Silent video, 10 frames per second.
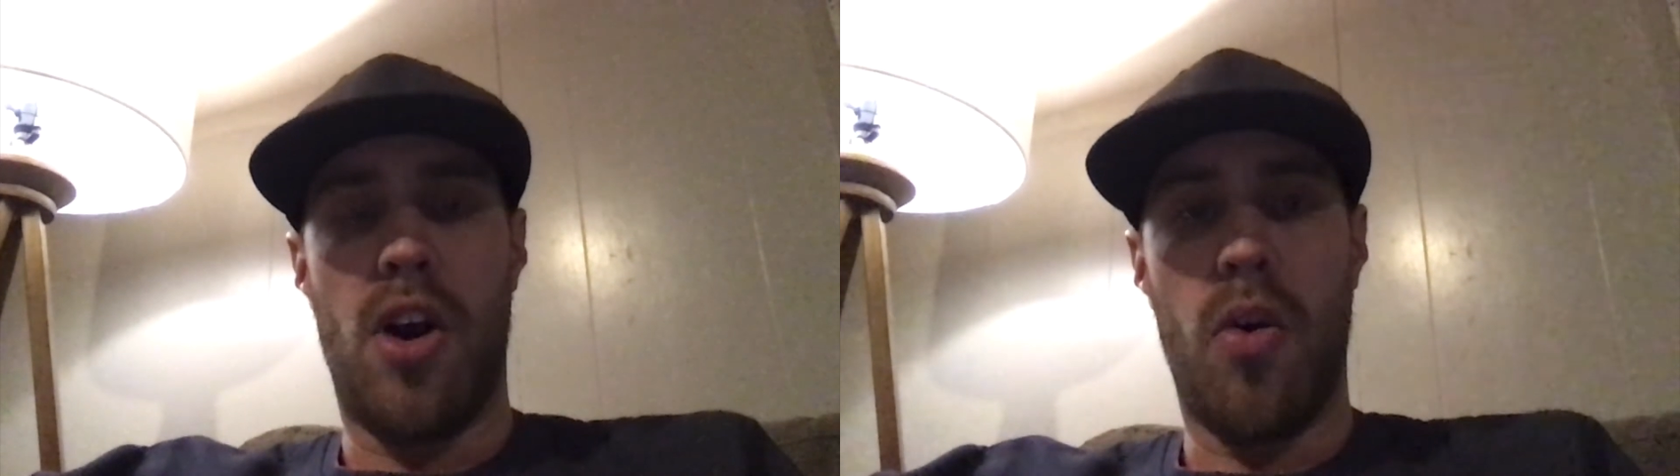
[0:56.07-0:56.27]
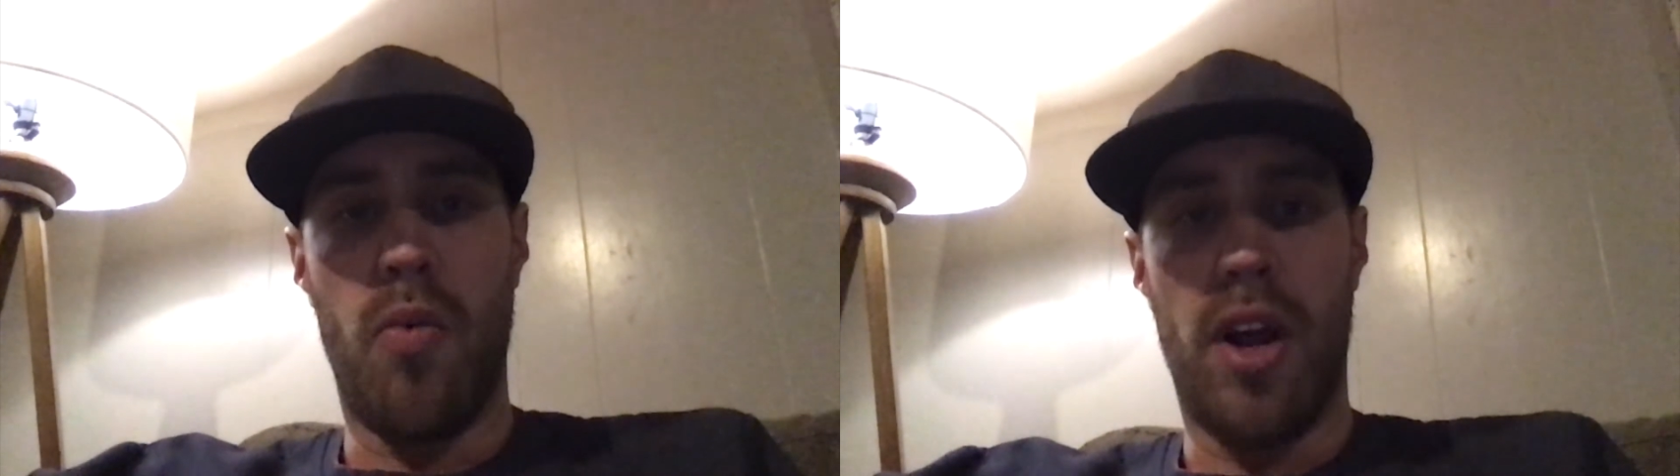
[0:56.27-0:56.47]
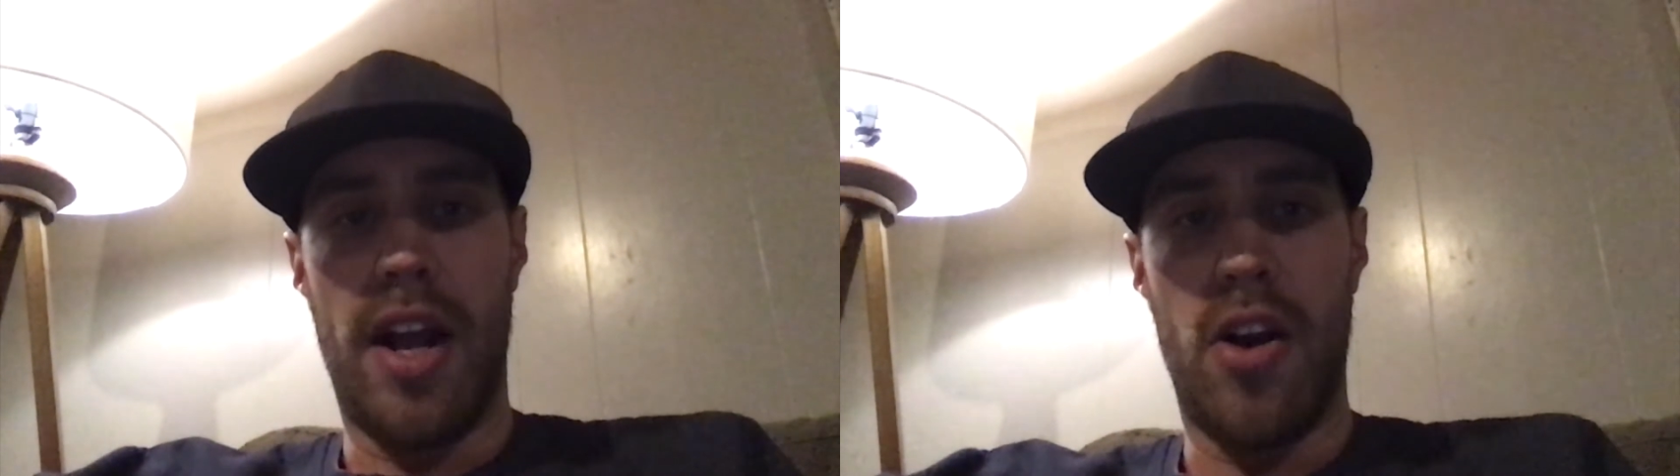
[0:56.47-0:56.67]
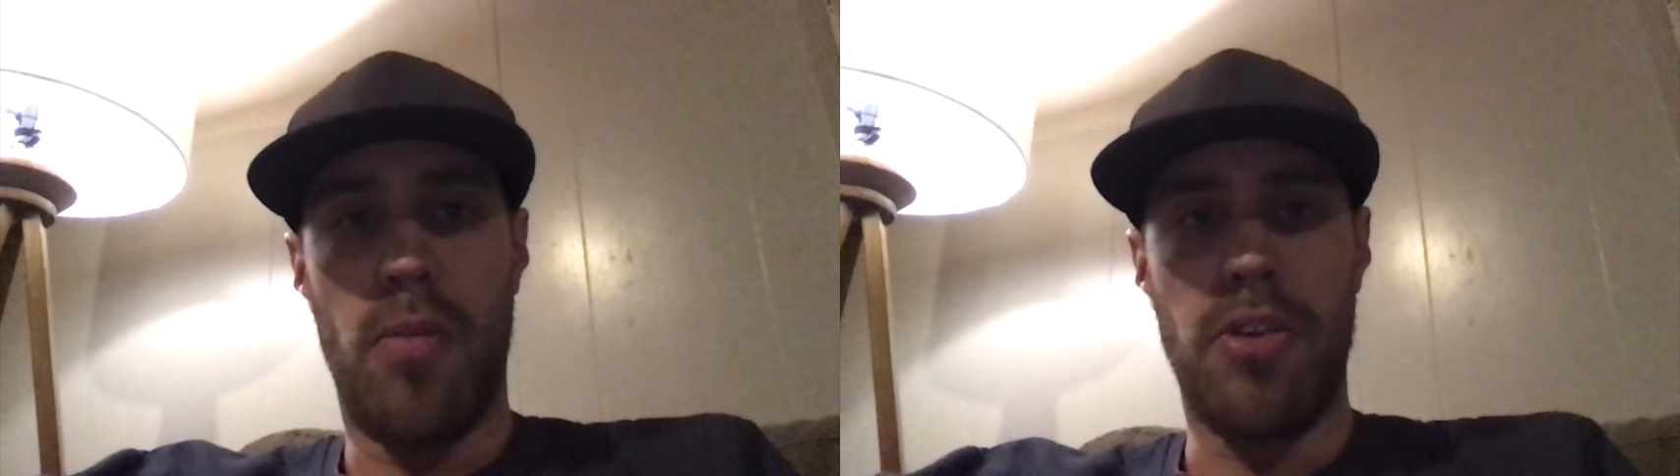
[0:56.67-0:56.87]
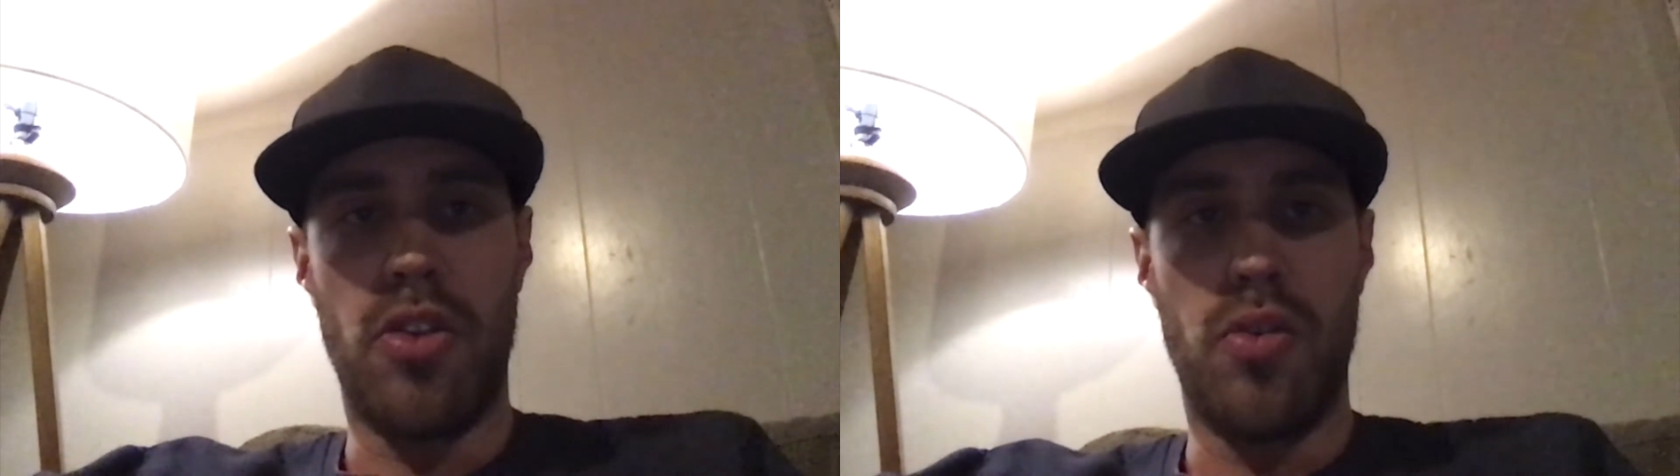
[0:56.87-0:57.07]
what I hope
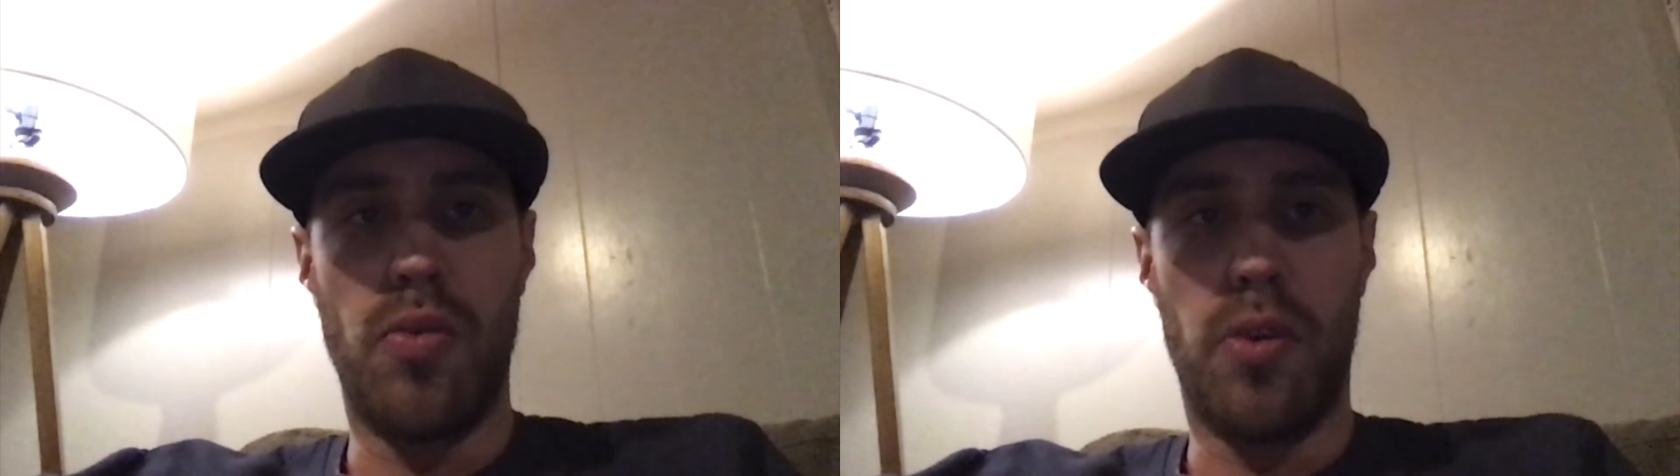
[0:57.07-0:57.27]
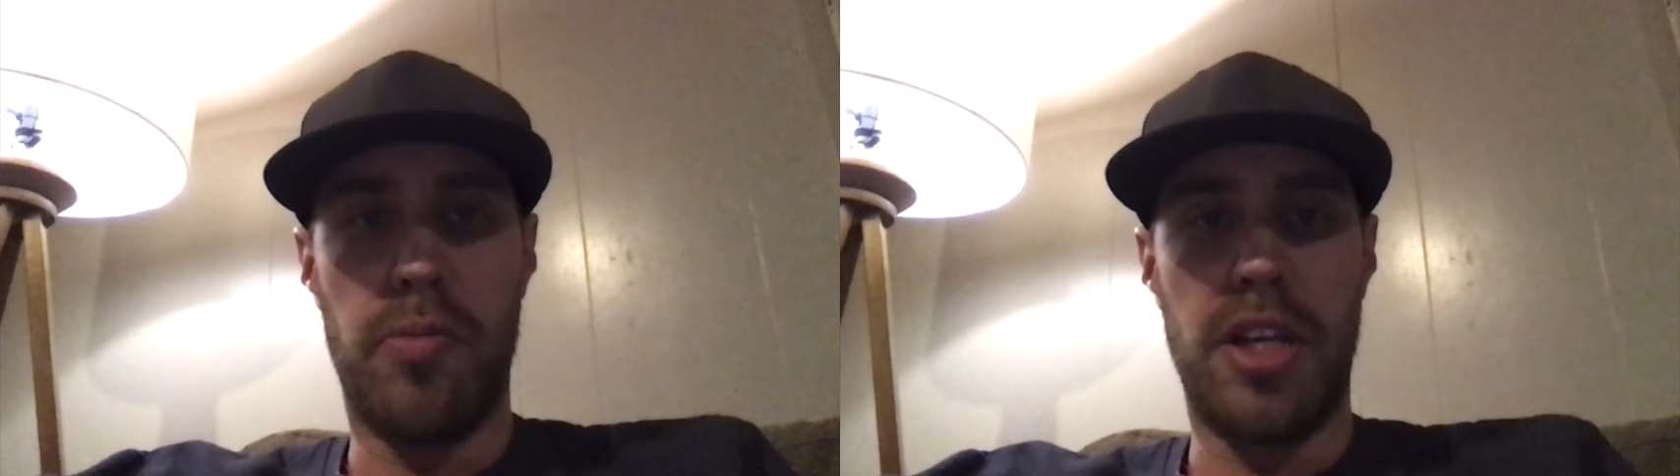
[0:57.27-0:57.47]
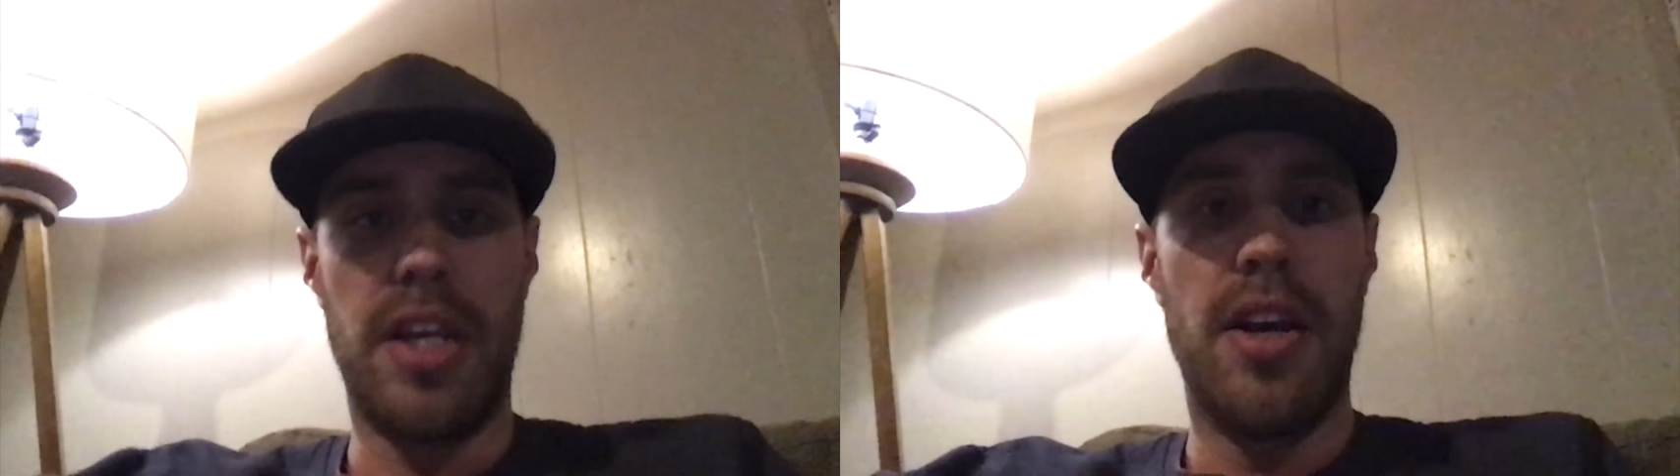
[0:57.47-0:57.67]
you will be